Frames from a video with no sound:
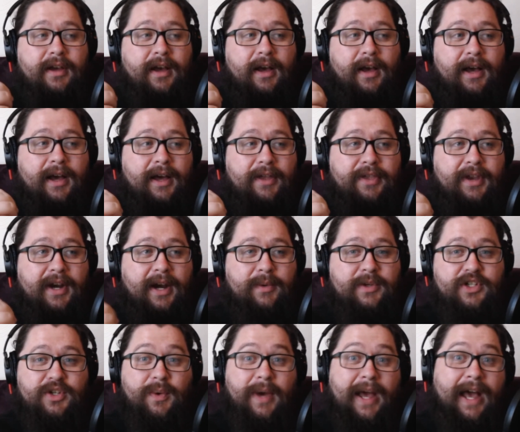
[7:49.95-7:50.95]
that I
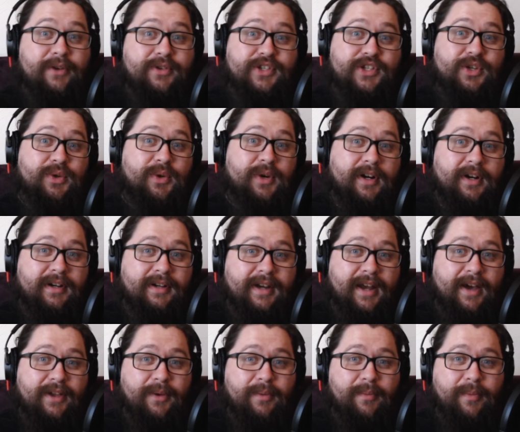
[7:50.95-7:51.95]
would do a house tour
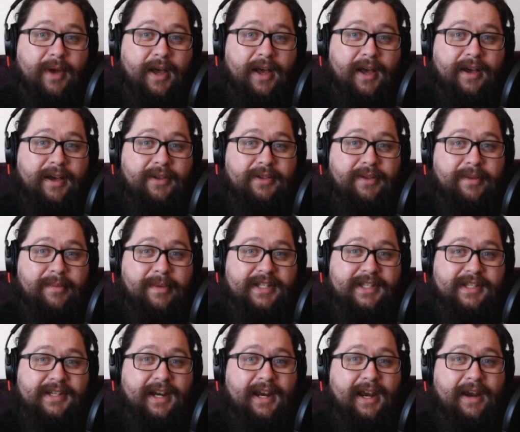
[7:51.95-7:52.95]
now that the
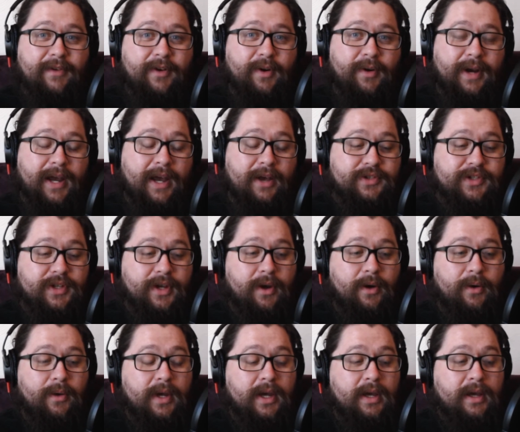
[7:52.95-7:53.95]
missus and I have our own house,
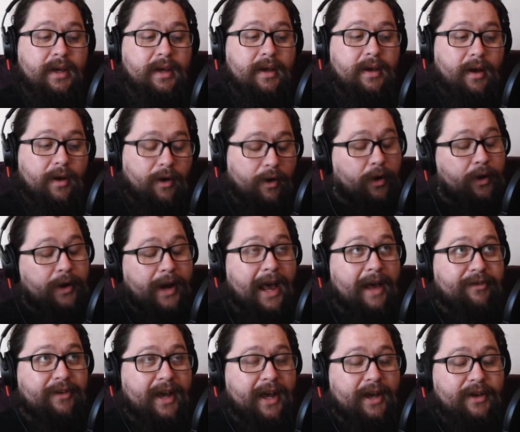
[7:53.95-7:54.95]
so our own
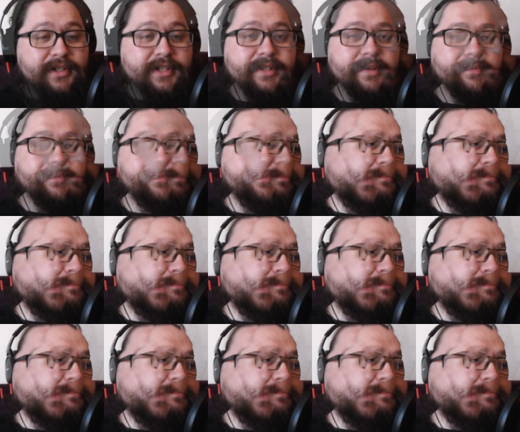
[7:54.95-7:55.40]
half a house.